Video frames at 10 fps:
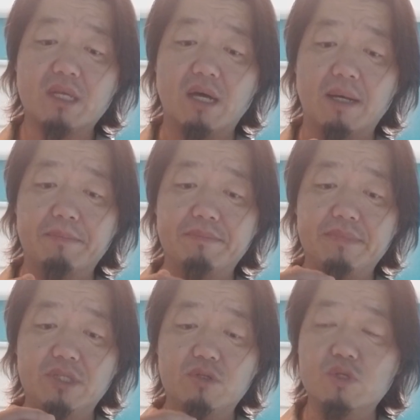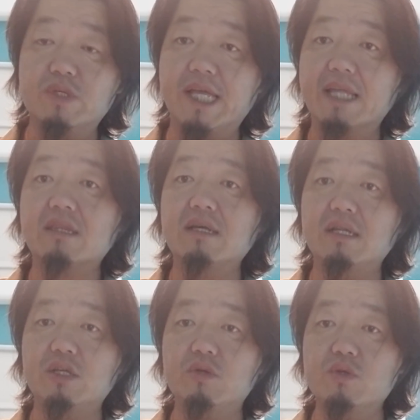Um, you do get the
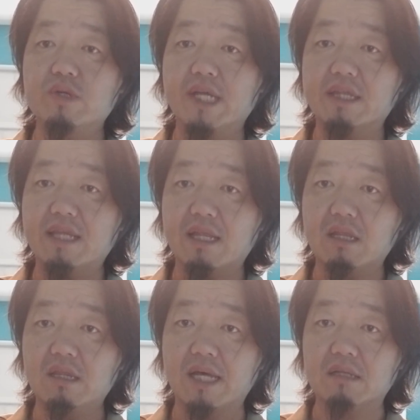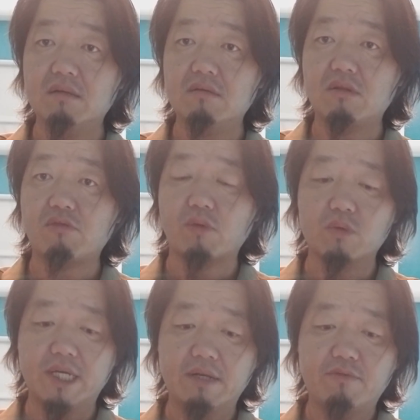you do get that that
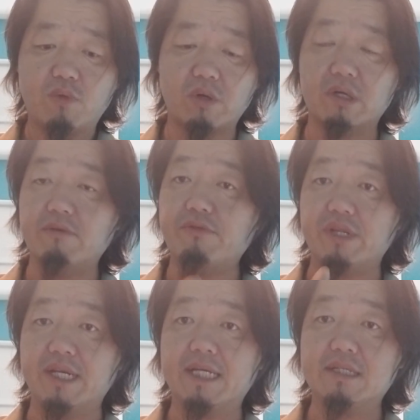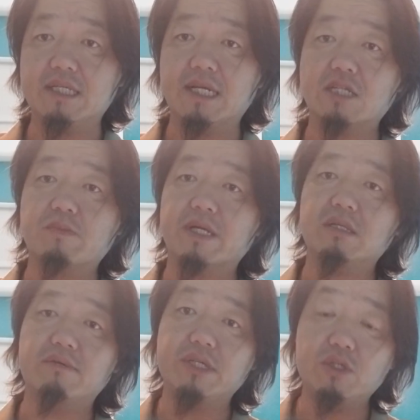throat hit for it, for the nicotine
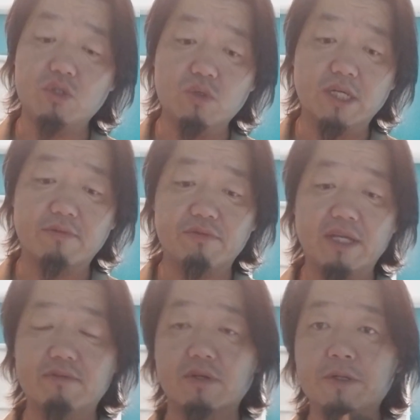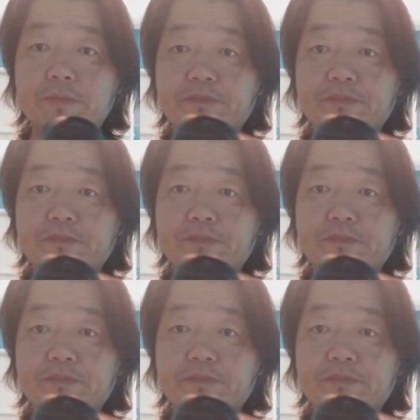aspect of it. You do get flavor.